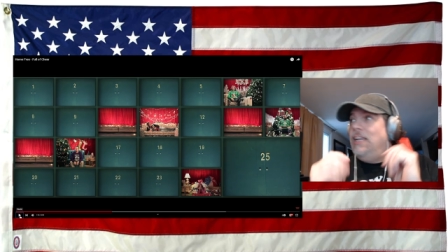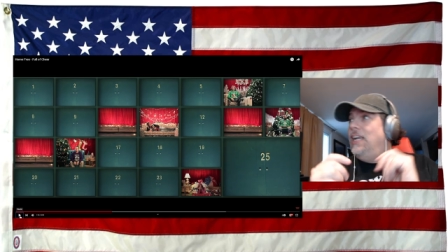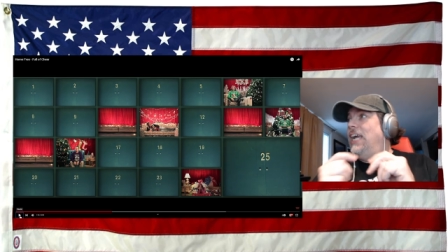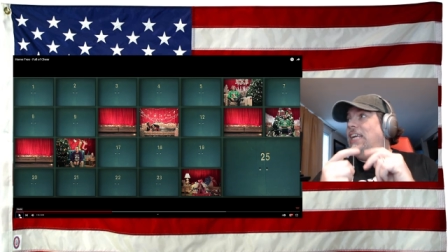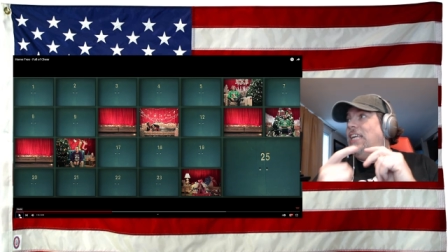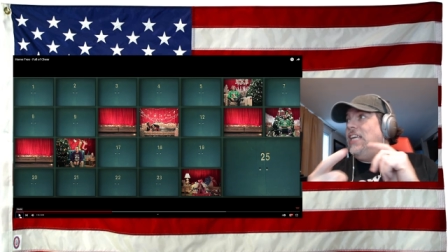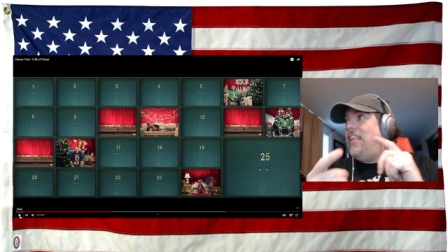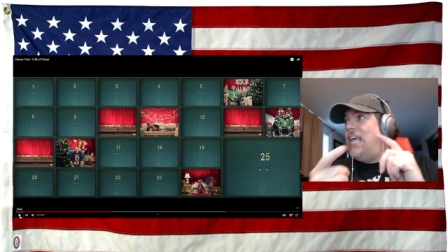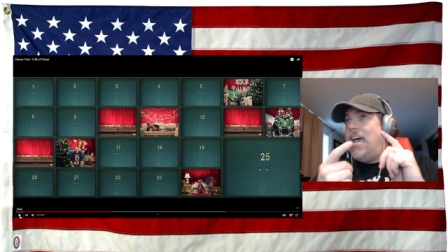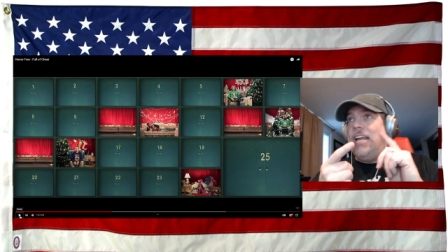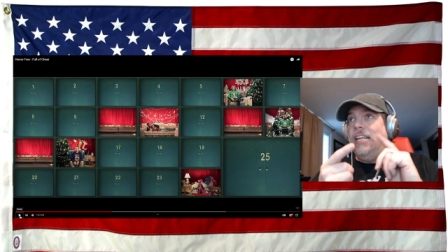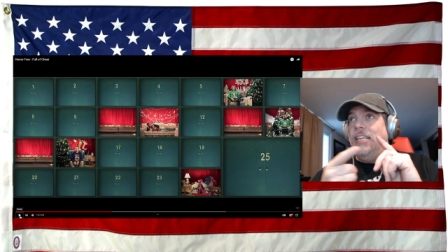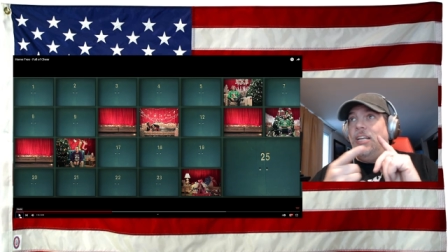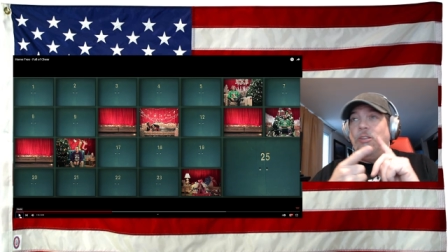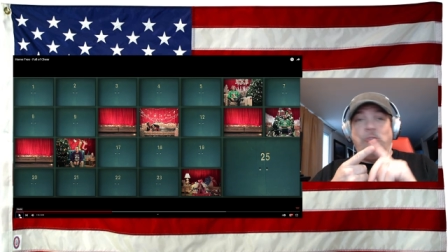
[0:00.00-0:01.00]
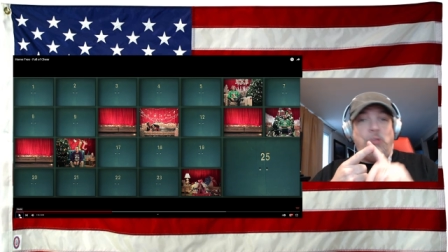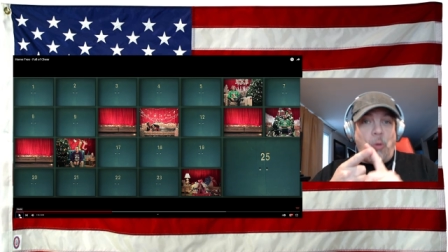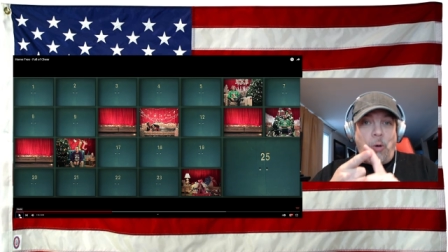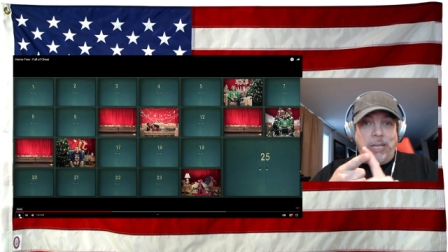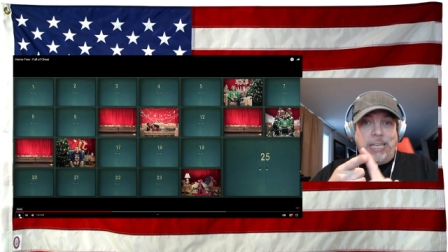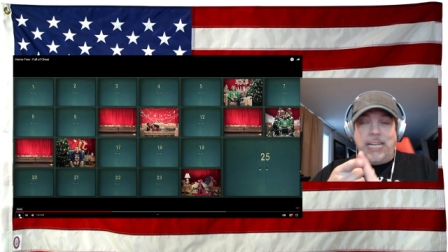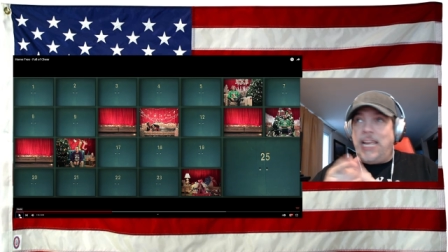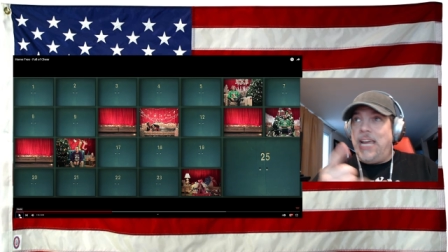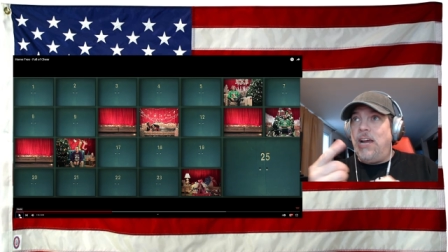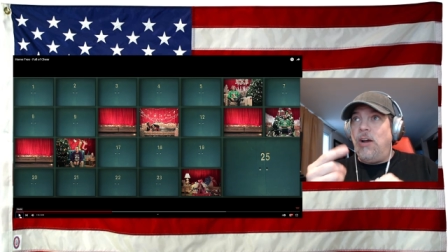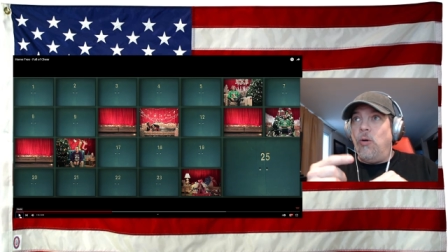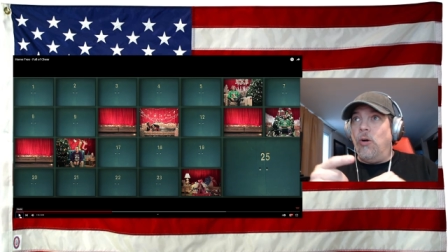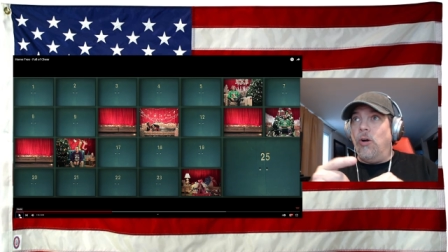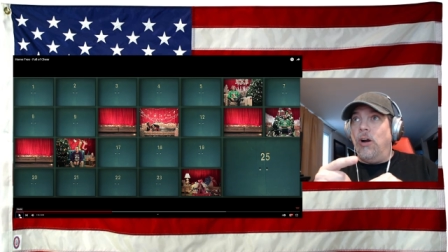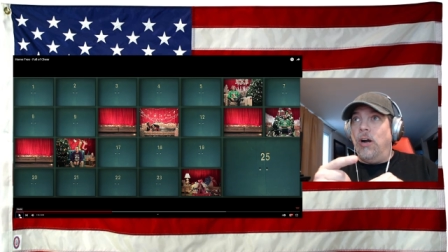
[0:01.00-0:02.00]
and you either had a little toy in there,
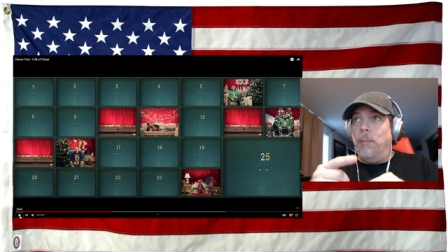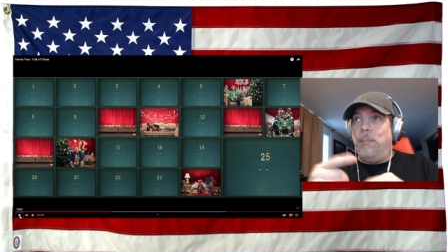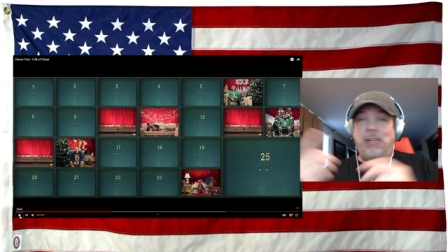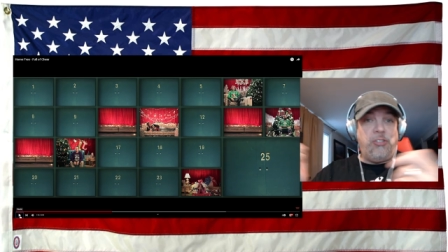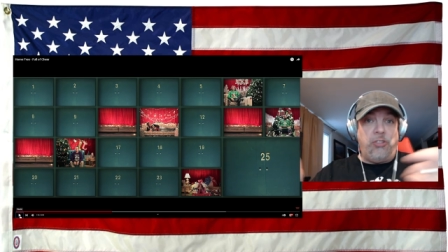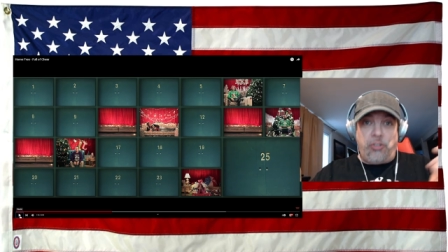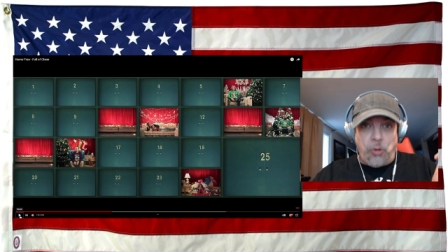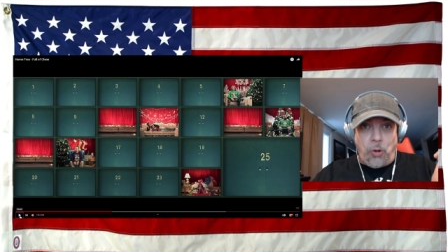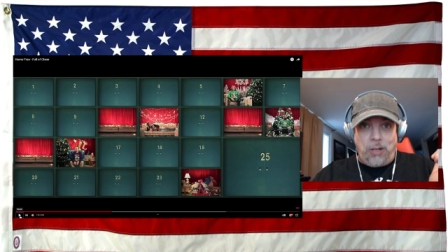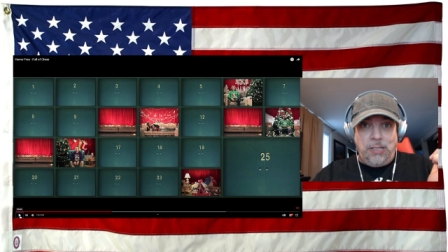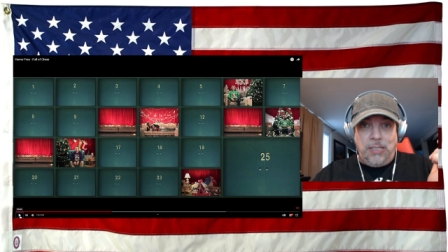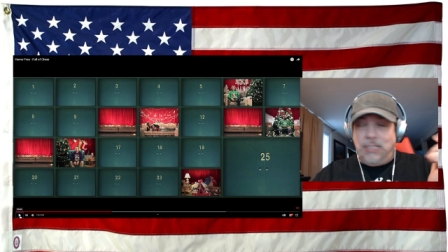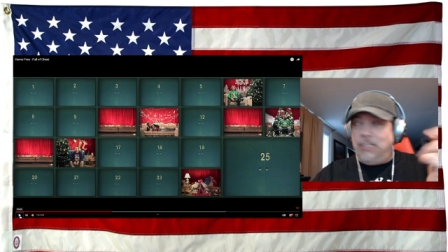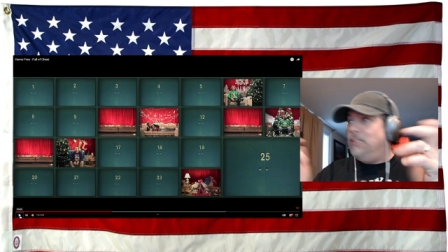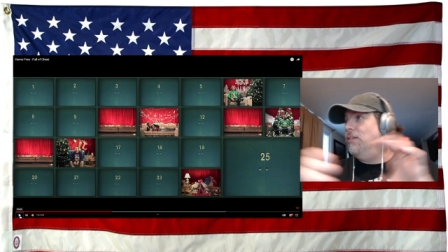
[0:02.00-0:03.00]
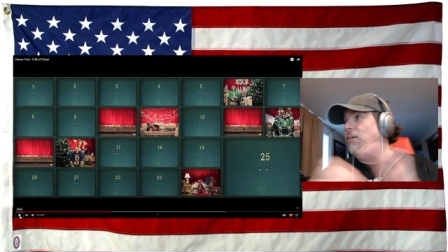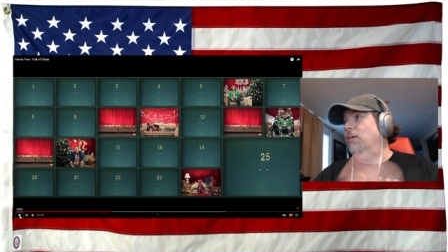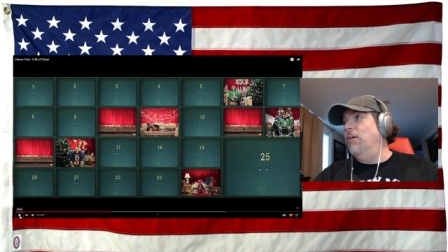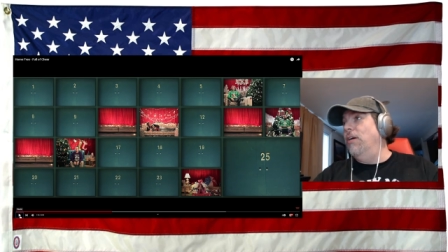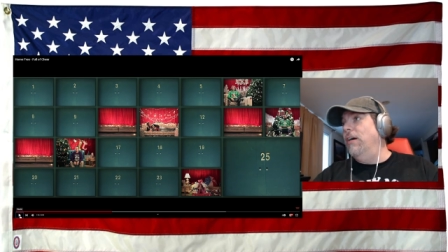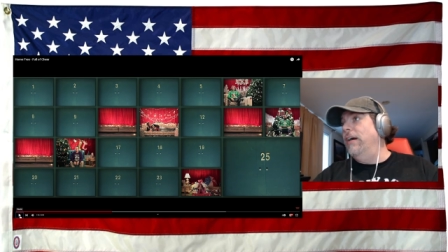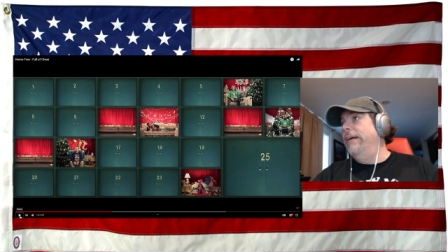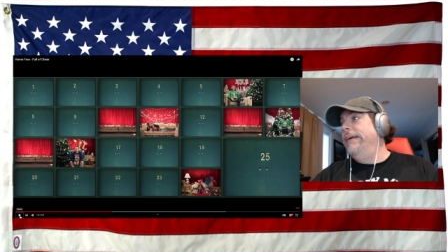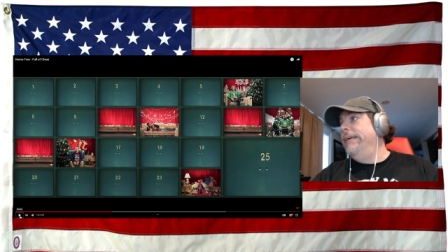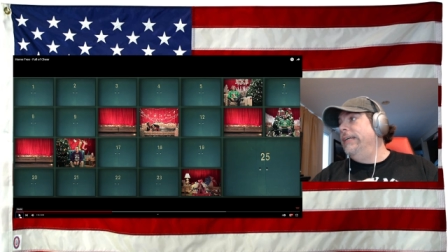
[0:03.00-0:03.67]
or a piece of chocolate, or...